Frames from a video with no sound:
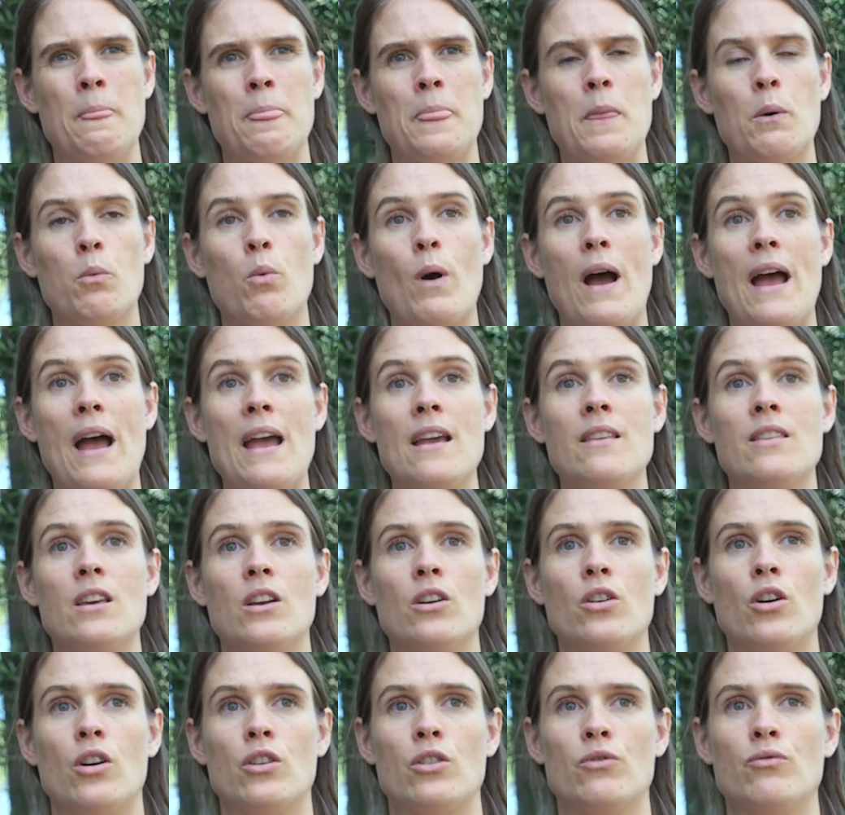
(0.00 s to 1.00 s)
the way that
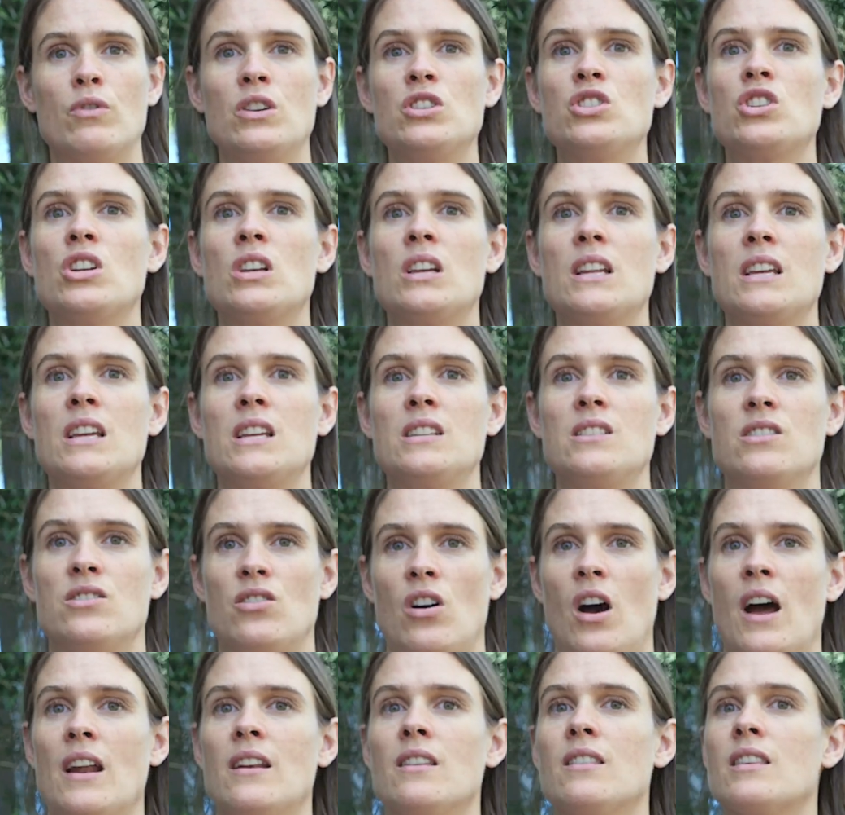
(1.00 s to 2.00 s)
God originally
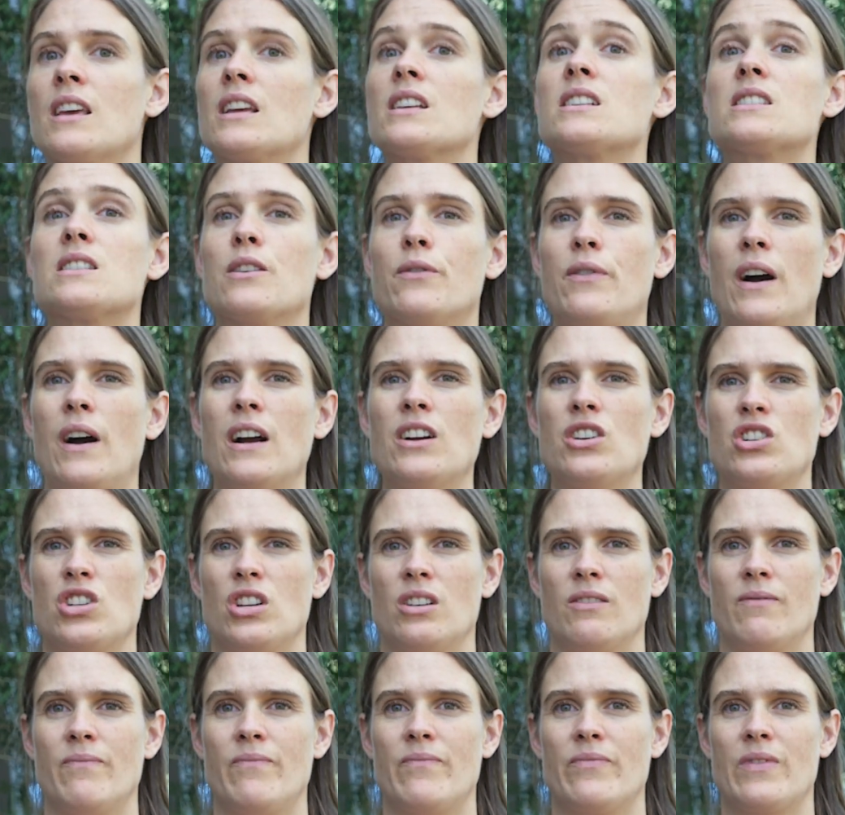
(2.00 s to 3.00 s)
designed things to
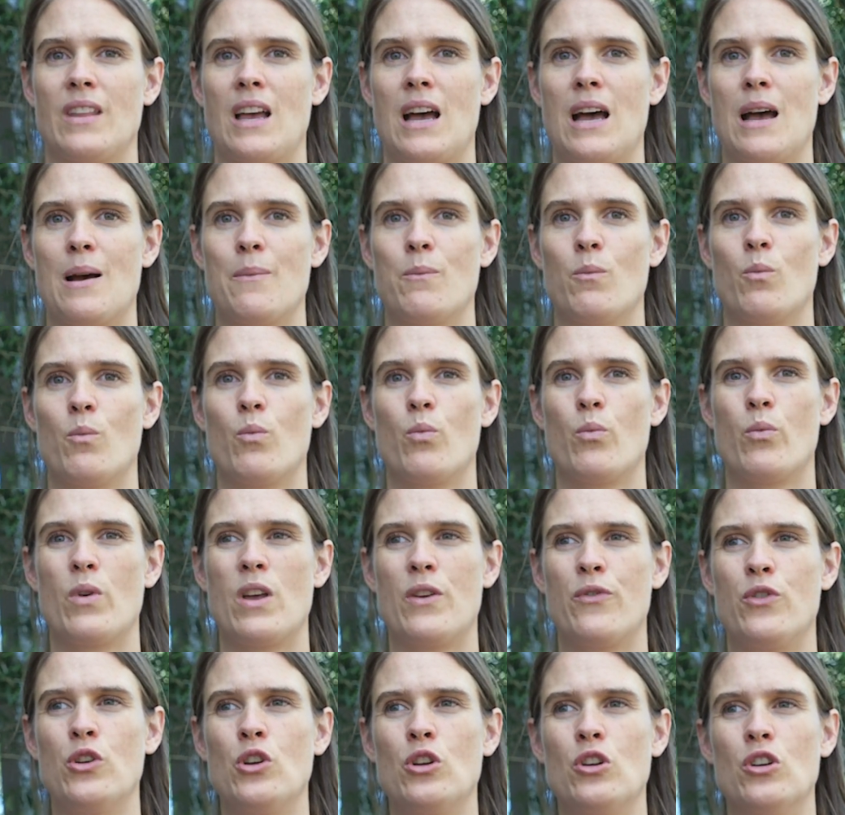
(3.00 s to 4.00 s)
function.
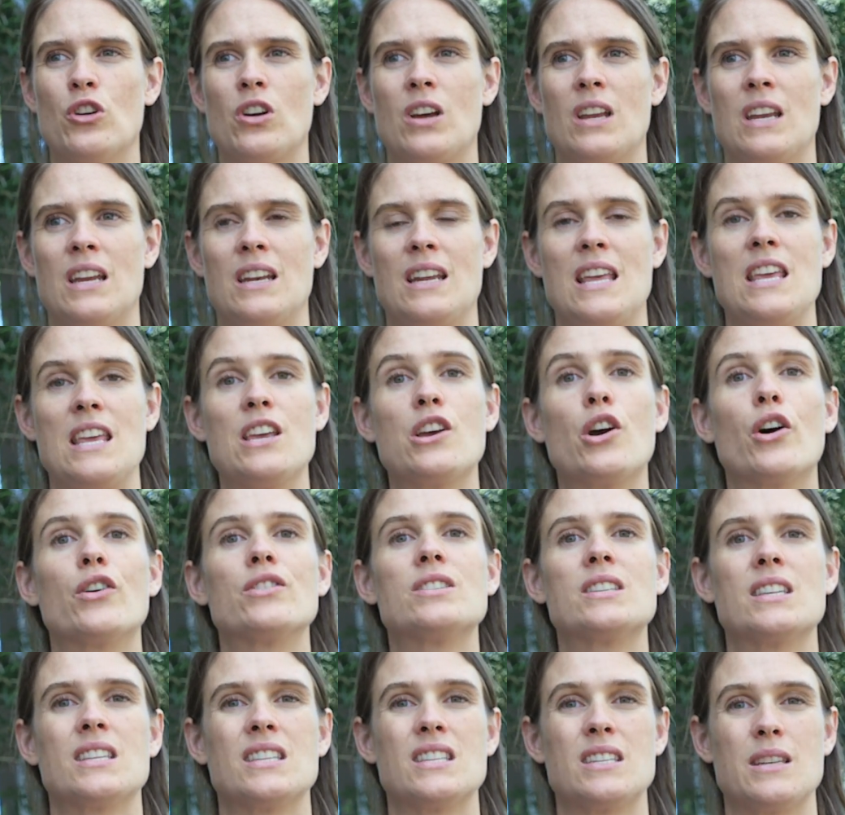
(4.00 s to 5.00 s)
If you look at an
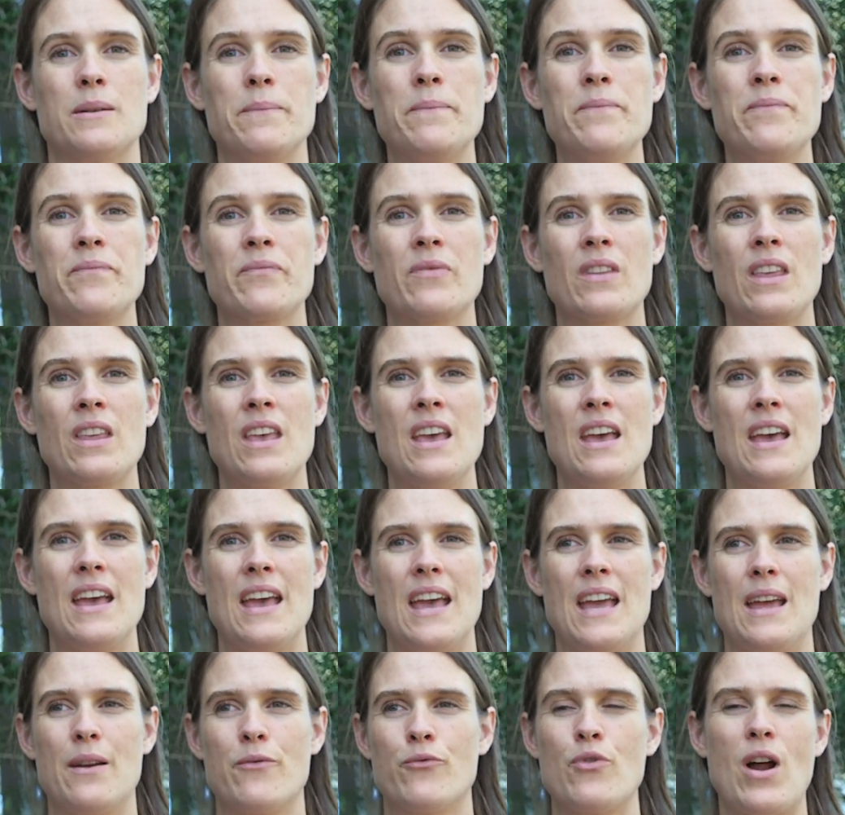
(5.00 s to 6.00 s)
ecosystem,
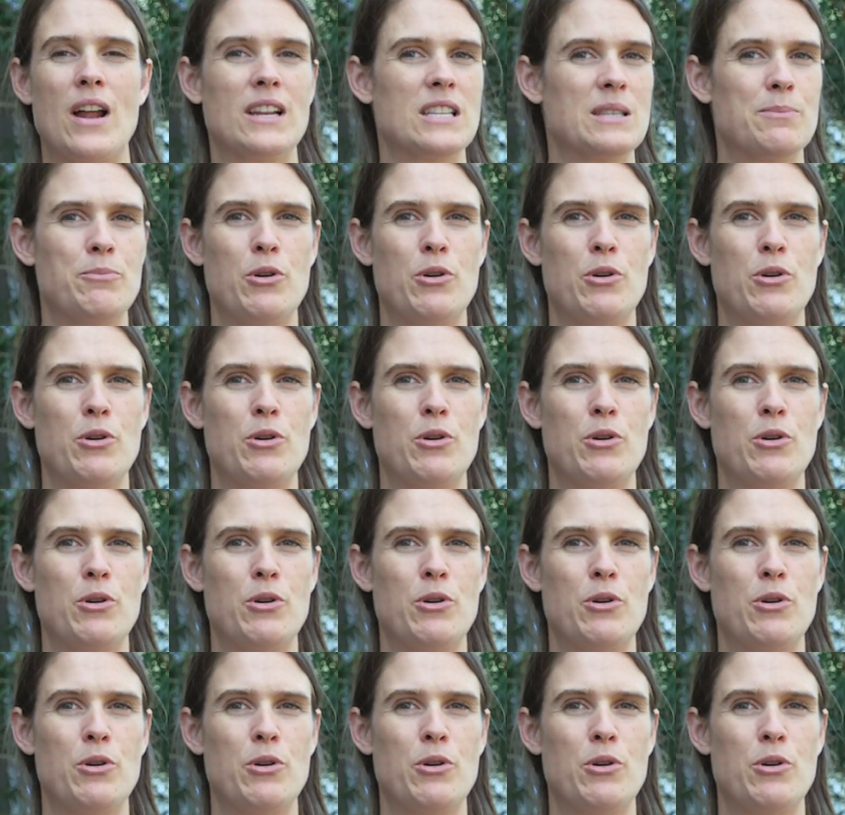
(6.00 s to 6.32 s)
it runs